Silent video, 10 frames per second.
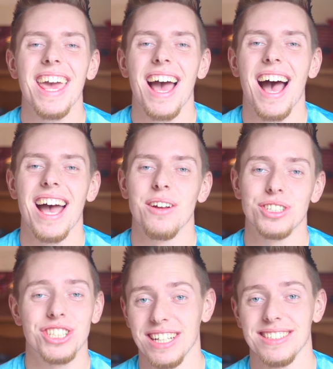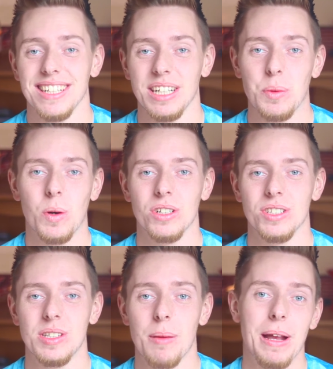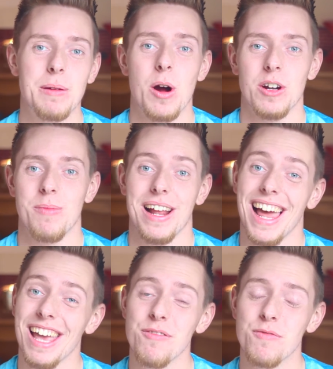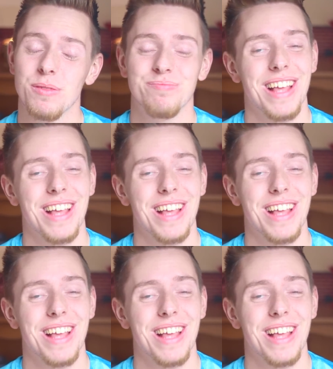Irish dancing was a big part of my life,